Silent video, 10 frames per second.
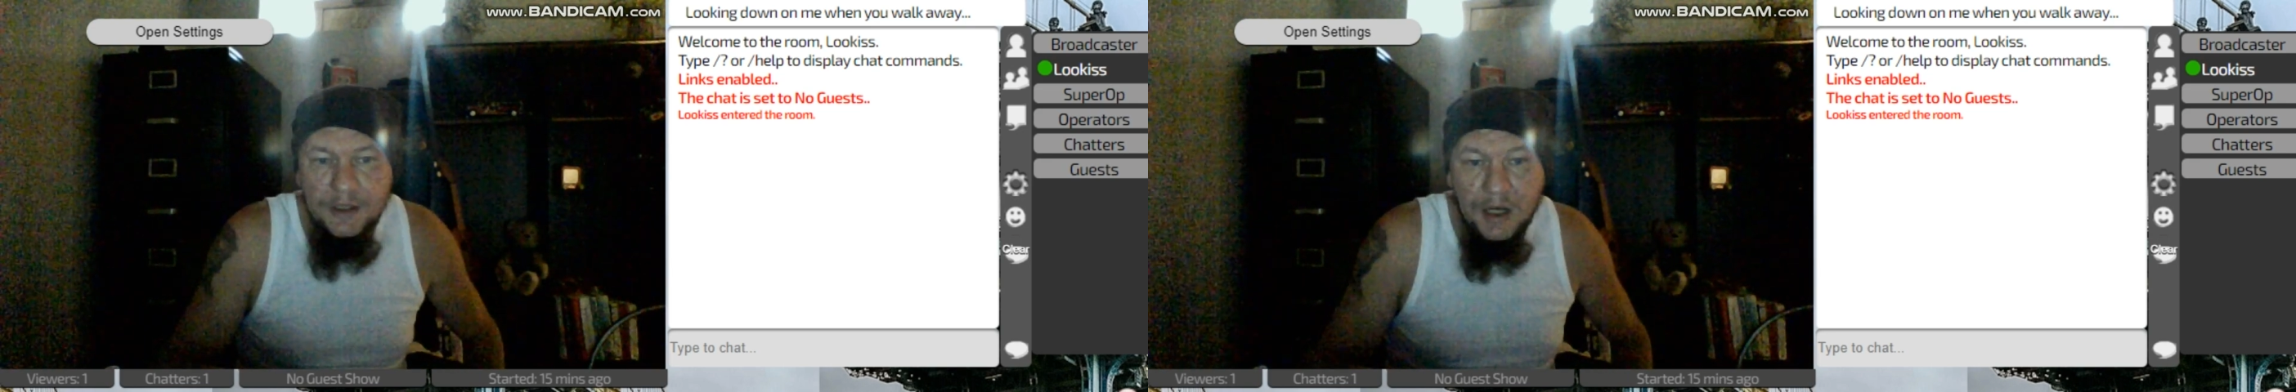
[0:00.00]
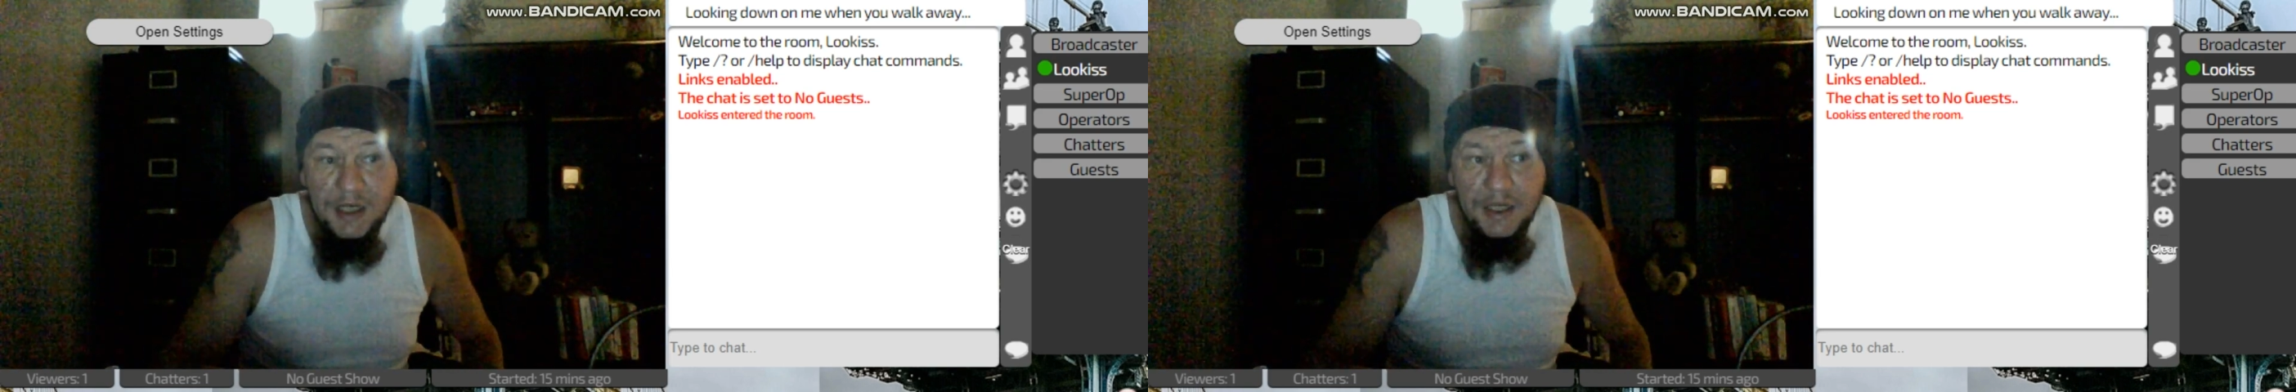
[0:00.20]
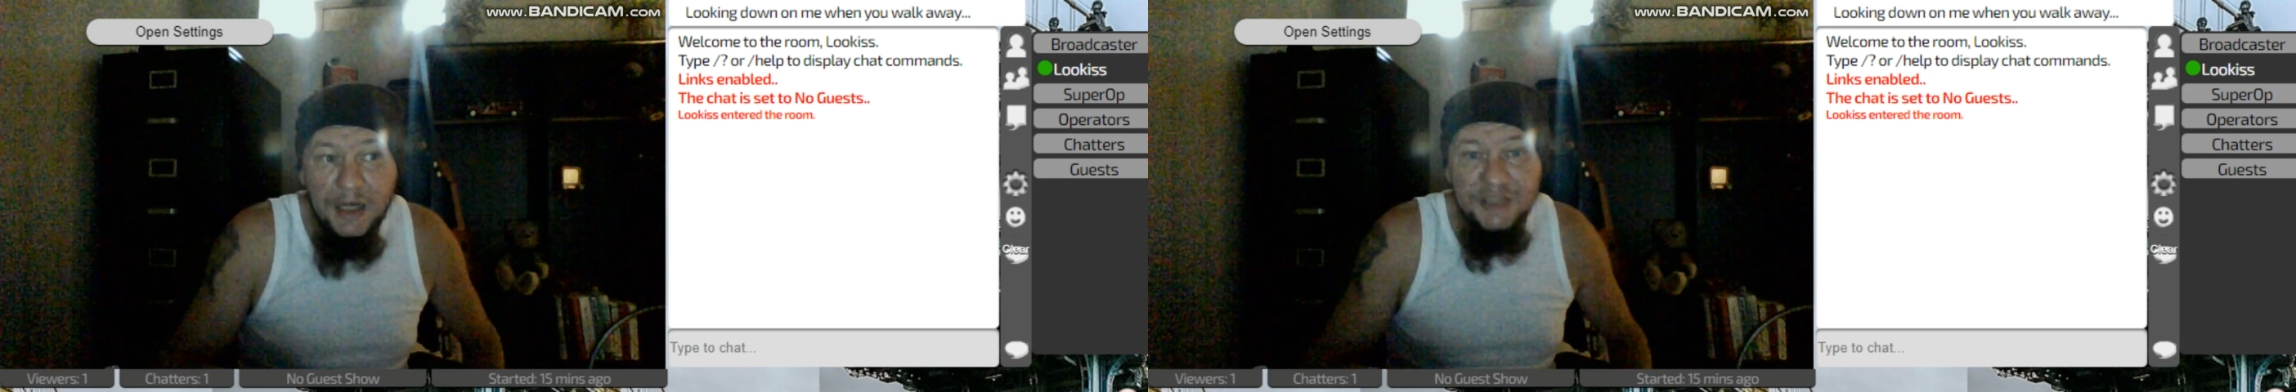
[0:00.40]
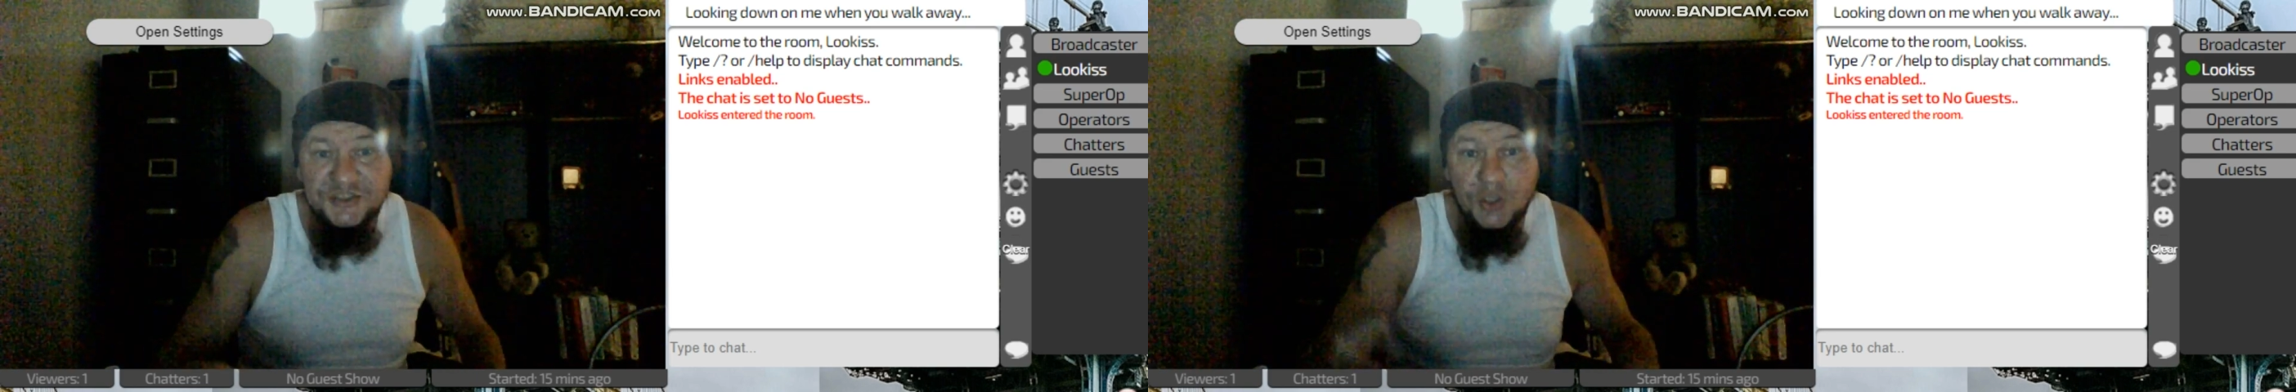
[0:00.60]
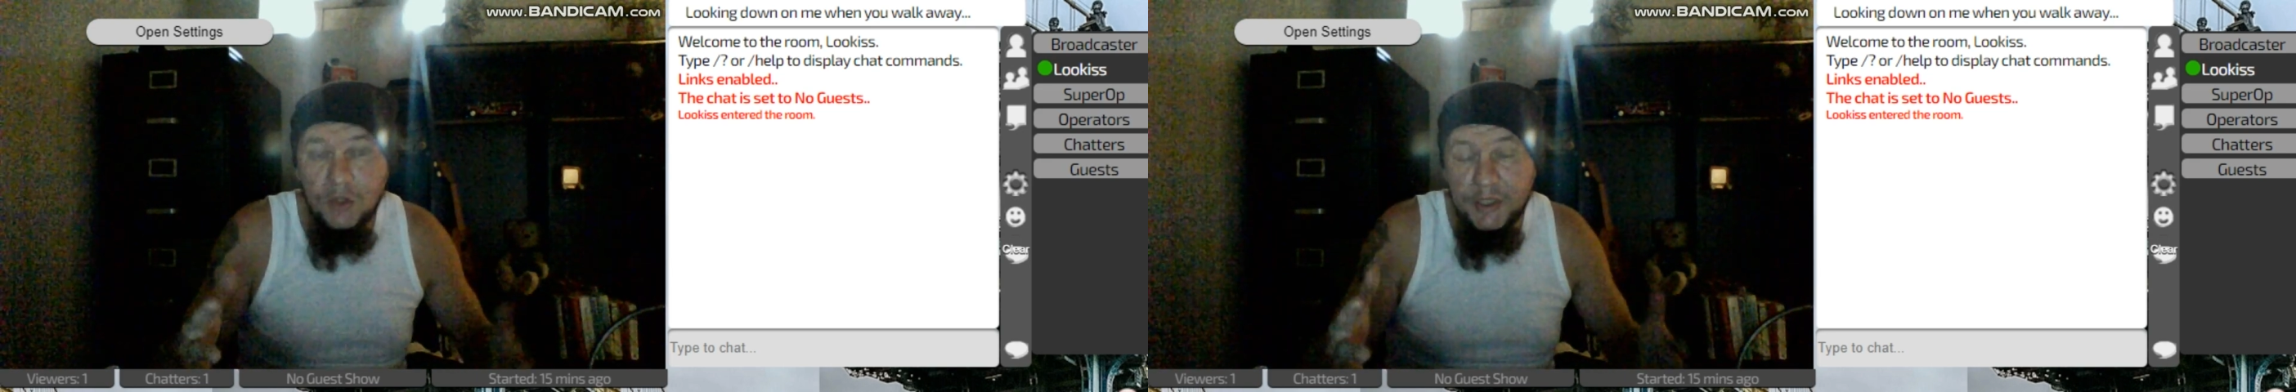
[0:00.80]
I
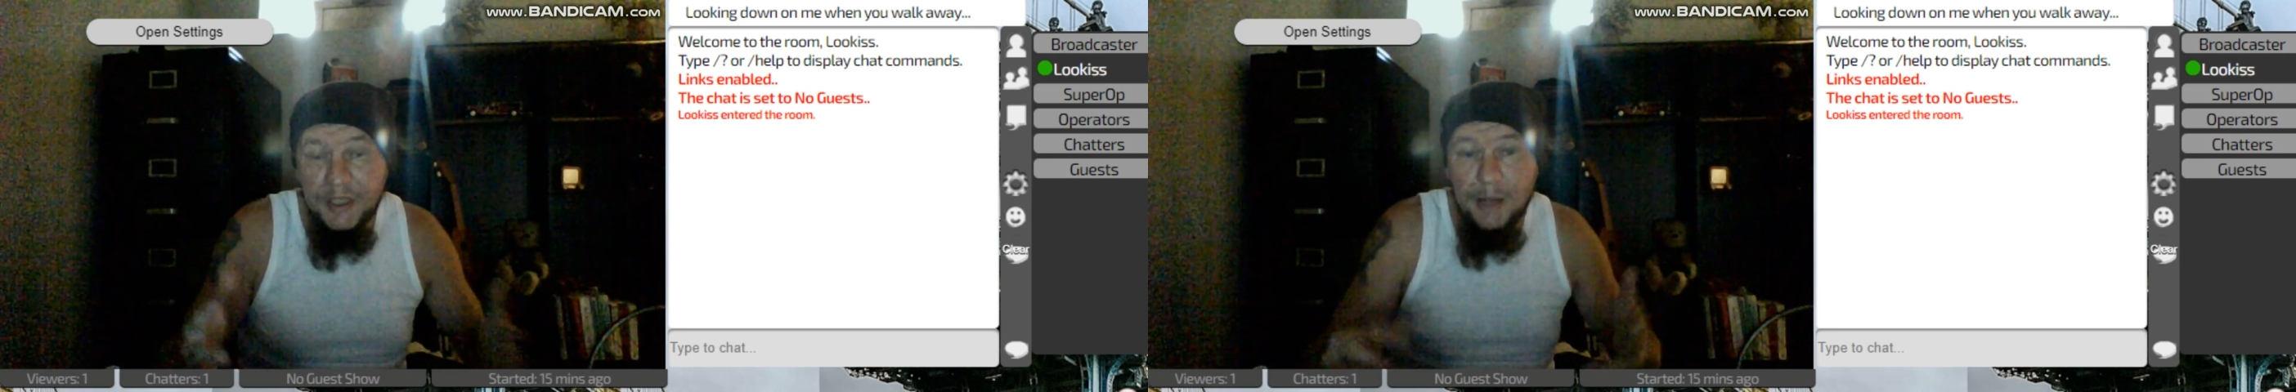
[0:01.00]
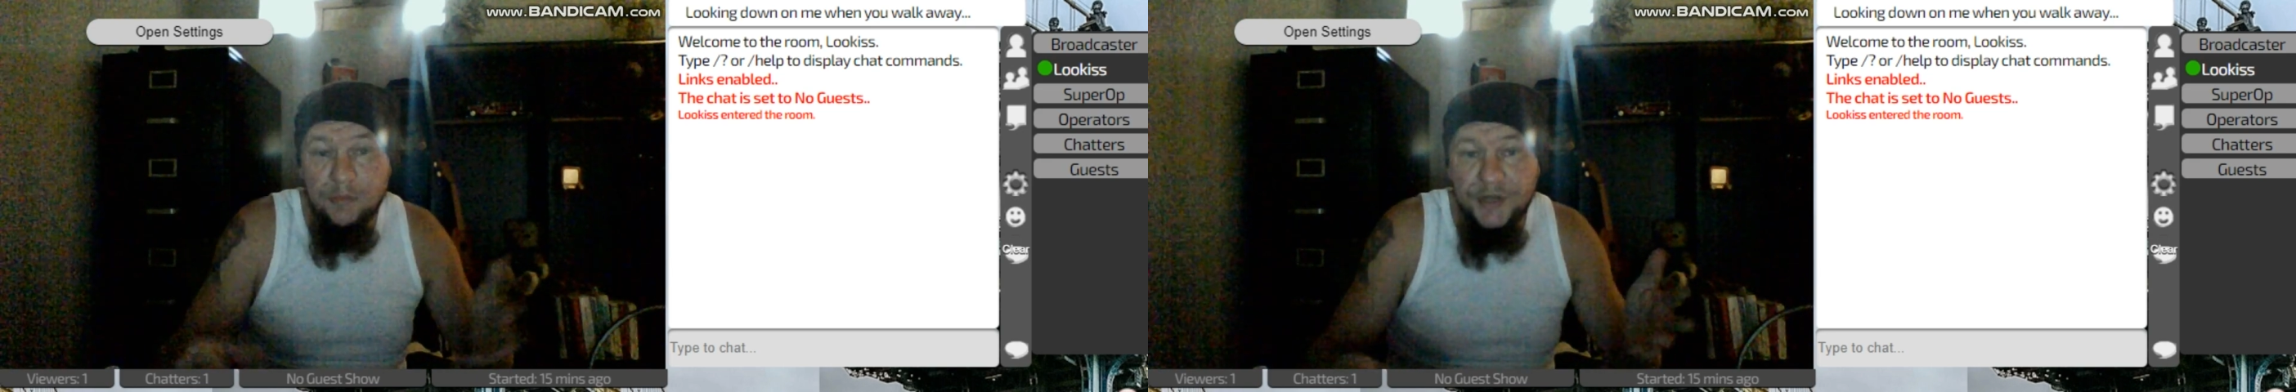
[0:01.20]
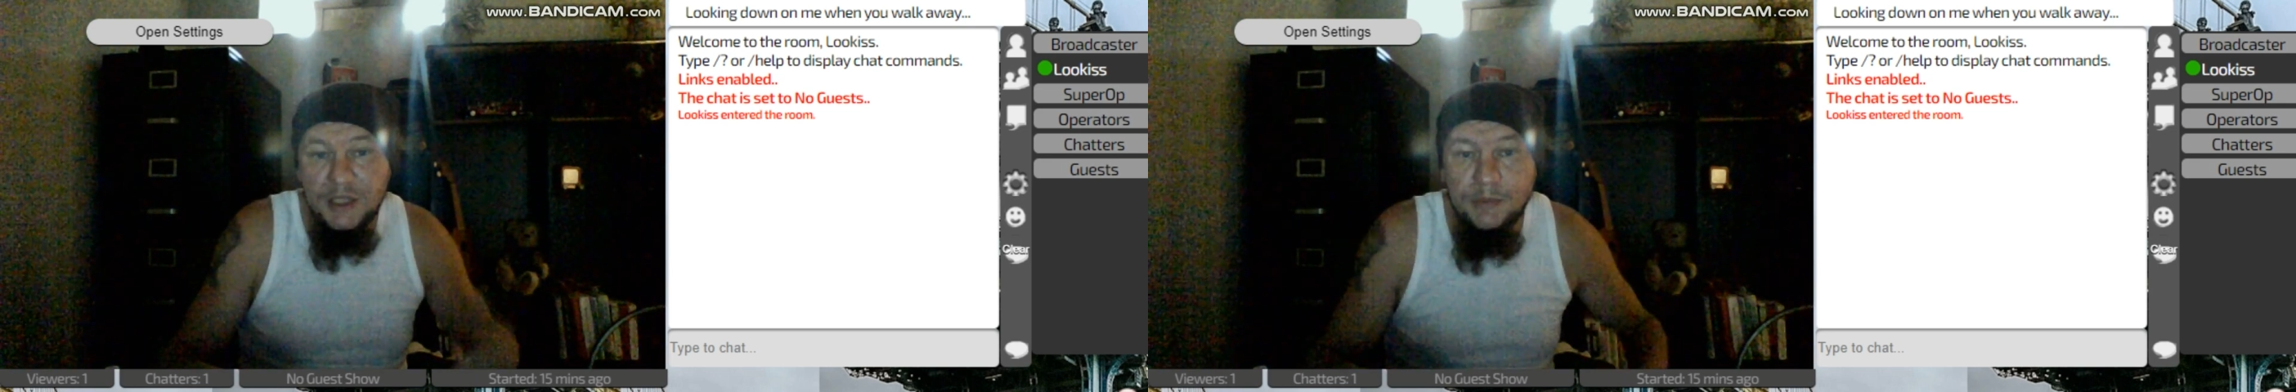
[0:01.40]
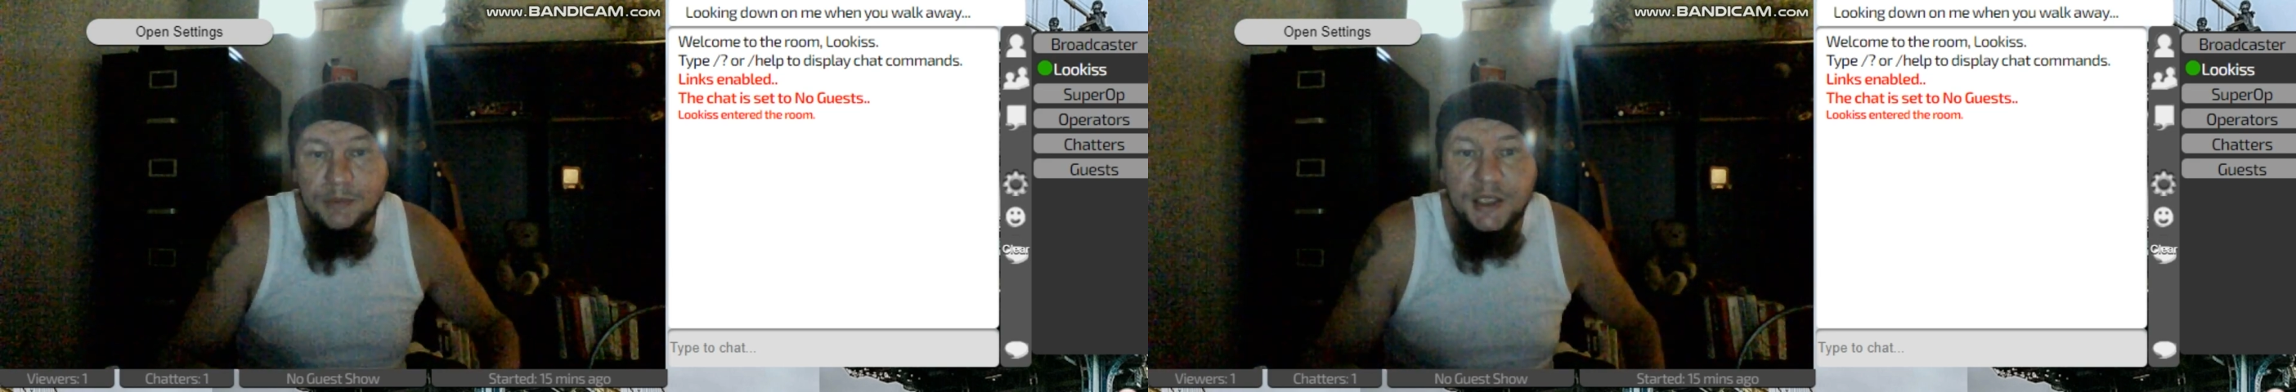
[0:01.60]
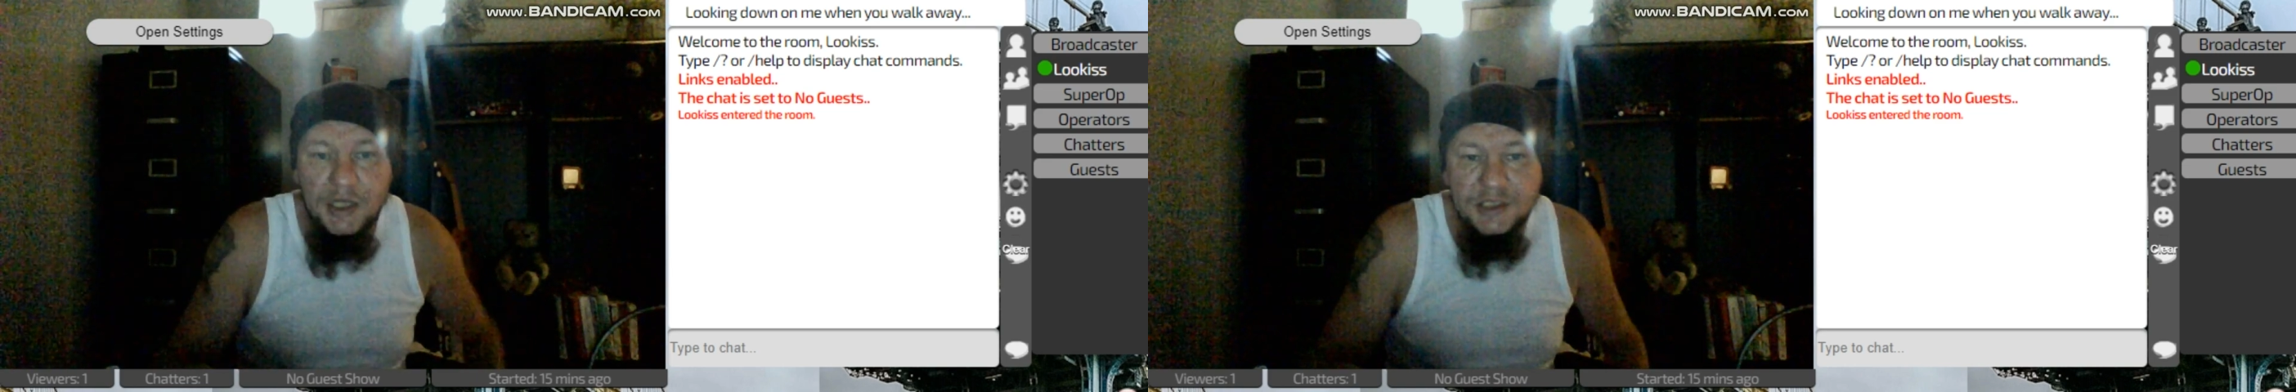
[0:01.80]
saw Gabriella,
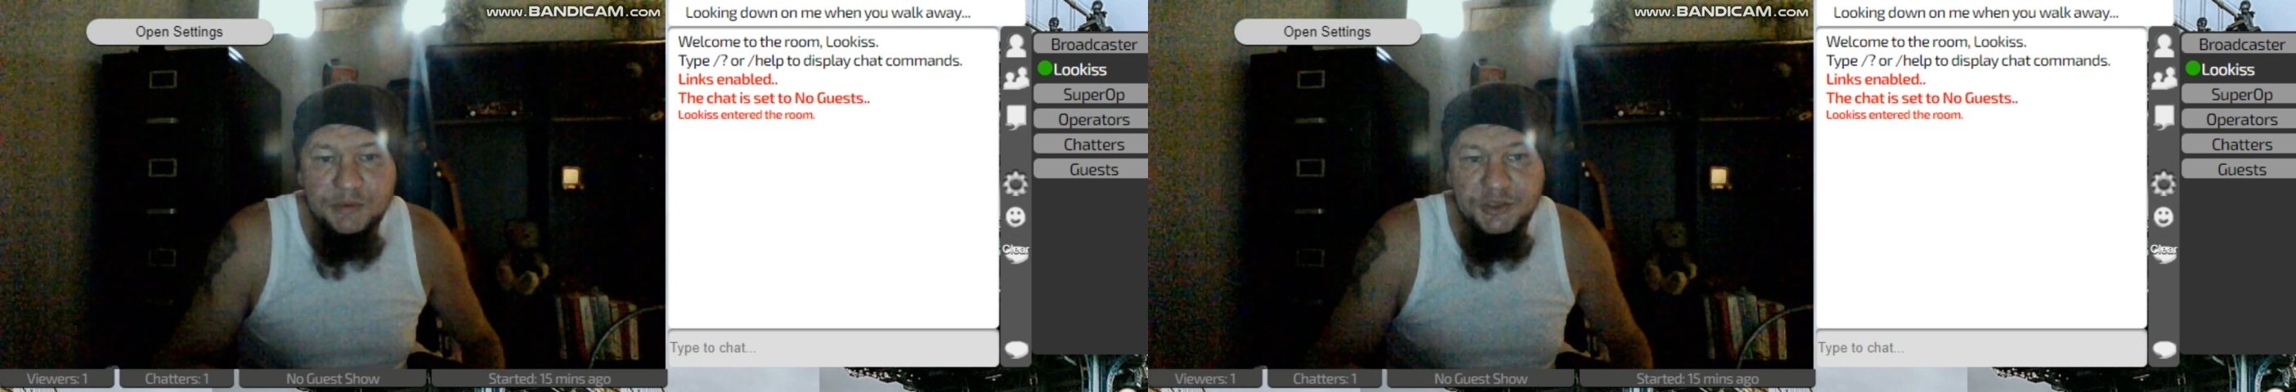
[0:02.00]
my cousin.